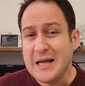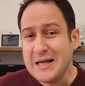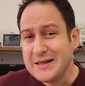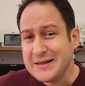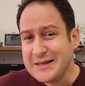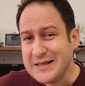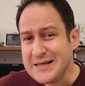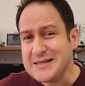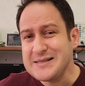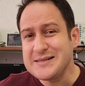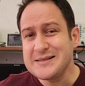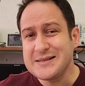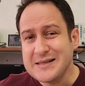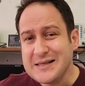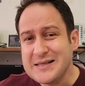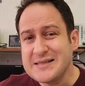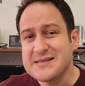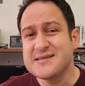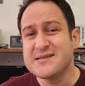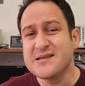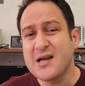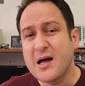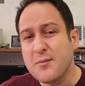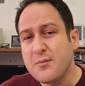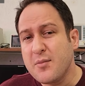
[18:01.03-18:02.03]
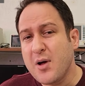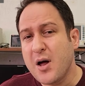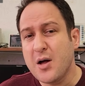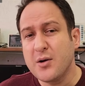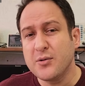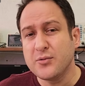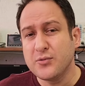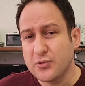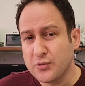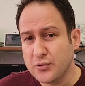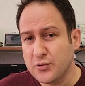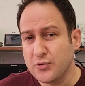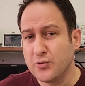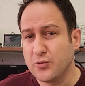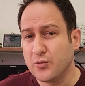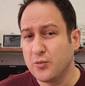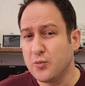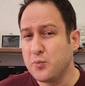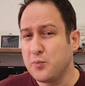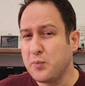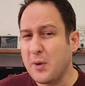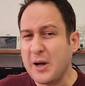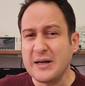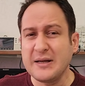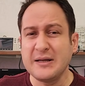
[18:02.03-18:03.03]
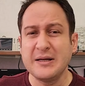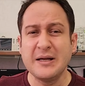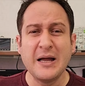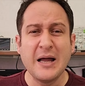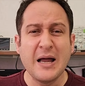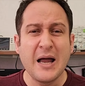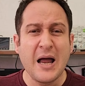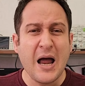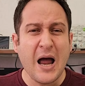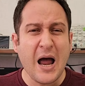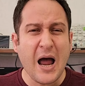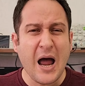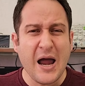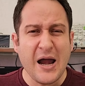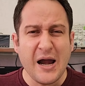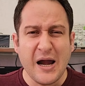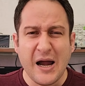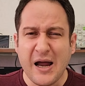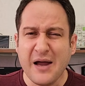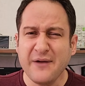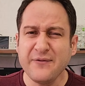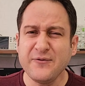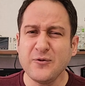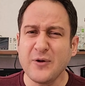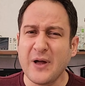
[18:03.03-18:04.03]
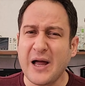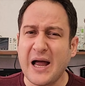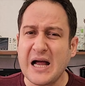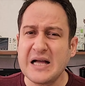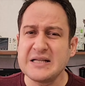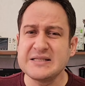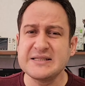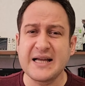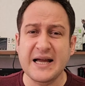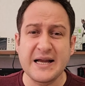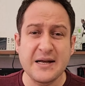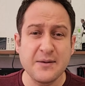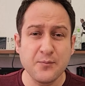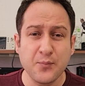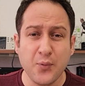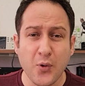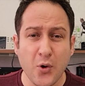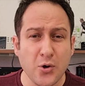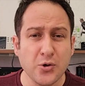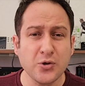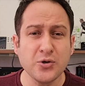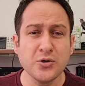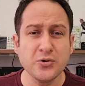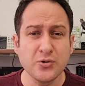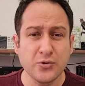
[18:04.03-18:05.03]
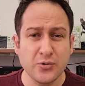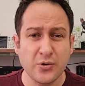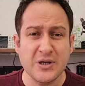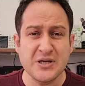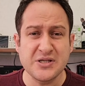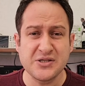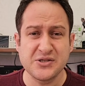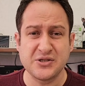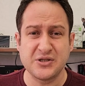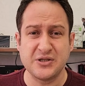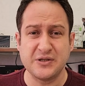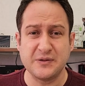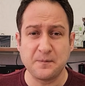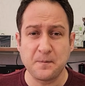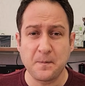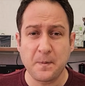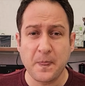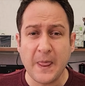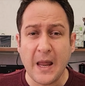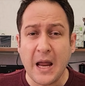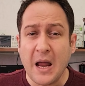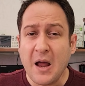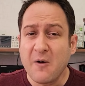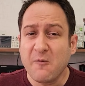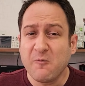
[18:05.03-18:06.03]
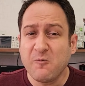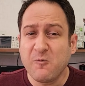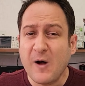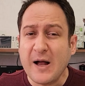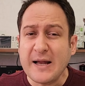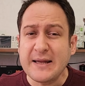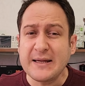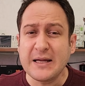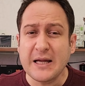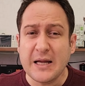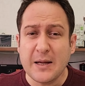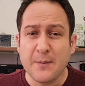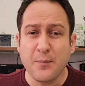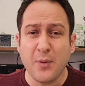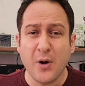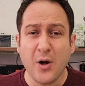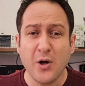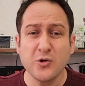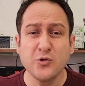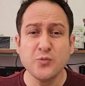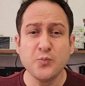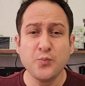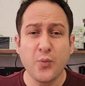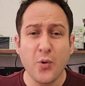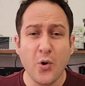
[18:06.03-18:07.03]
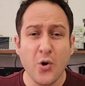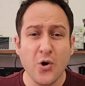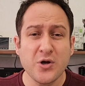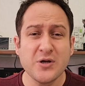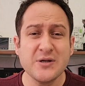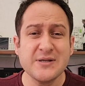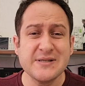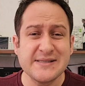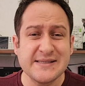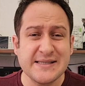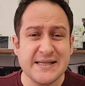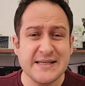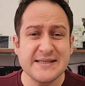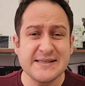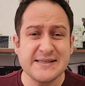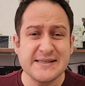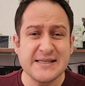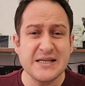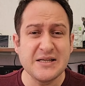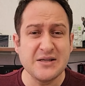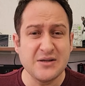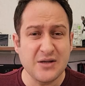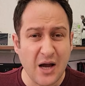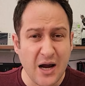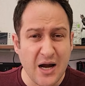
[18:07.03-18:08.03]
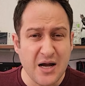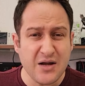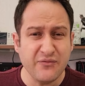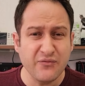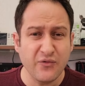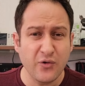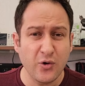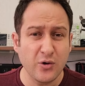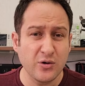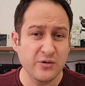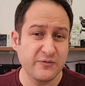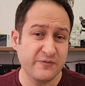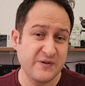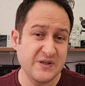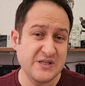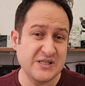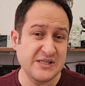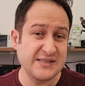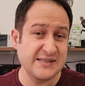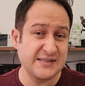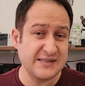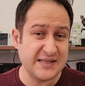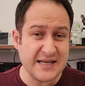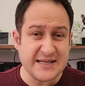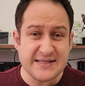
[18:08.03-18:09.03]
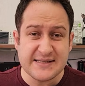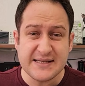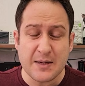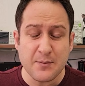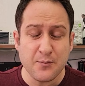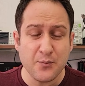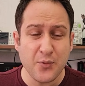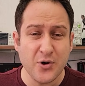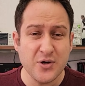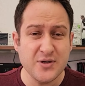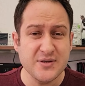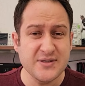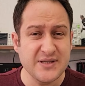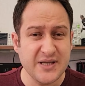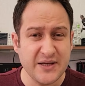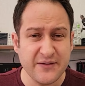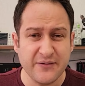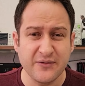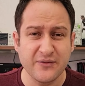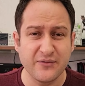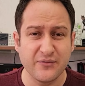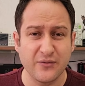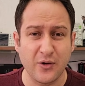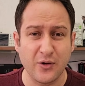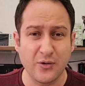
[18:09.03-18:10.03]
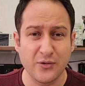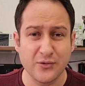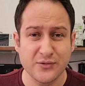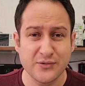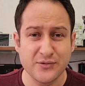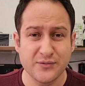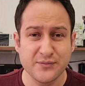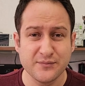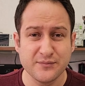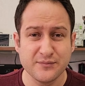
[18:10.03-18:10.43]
This is somehow true, but I have to ask an important question. What about 0.69 volt, which is less than 0.7 volt?